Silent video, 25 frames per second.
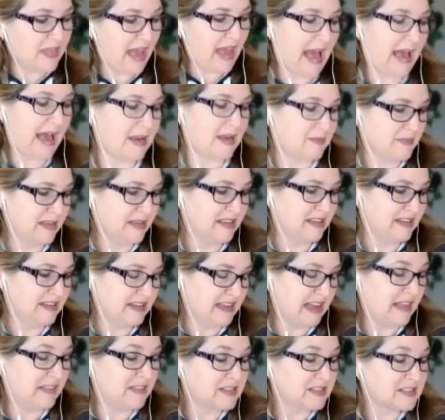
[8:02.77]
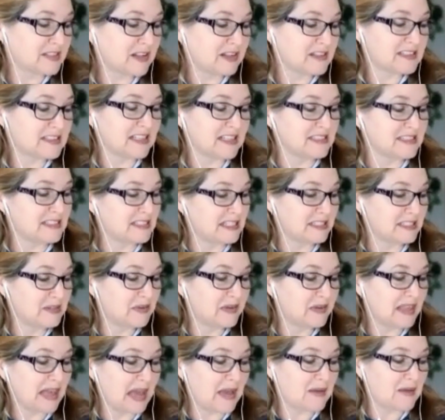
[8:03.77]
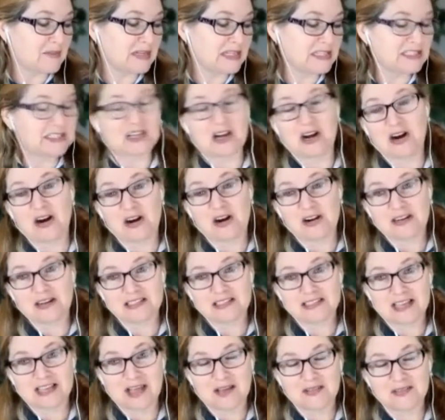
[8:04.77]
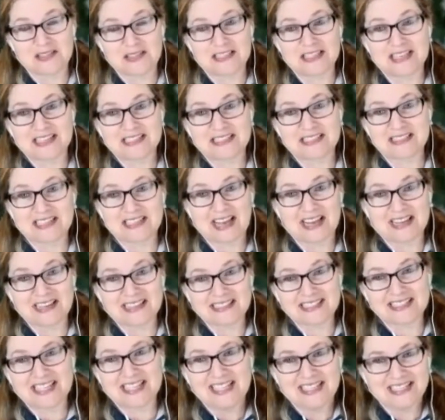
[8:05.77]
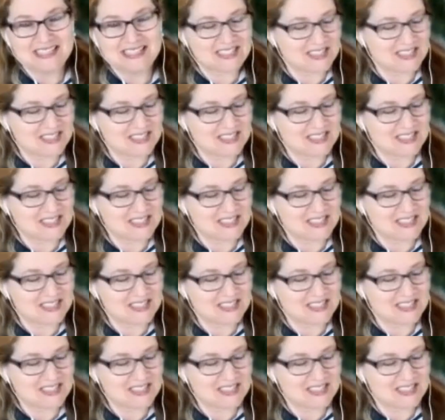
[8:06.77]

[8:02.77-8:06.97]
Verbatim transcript: with admin and this all says dealing with admin is hard as i have six sites